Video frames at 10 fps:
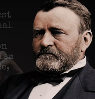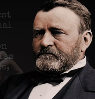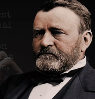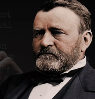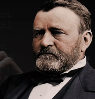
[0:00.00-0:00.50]

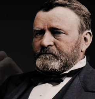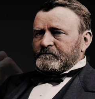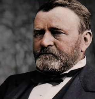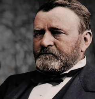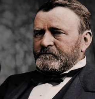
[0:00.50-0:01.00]

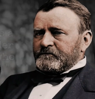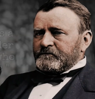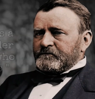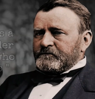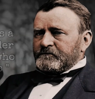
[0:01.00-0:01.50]

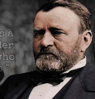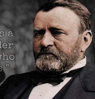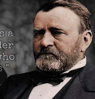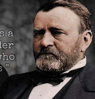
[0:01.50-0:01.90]
(no one is talking)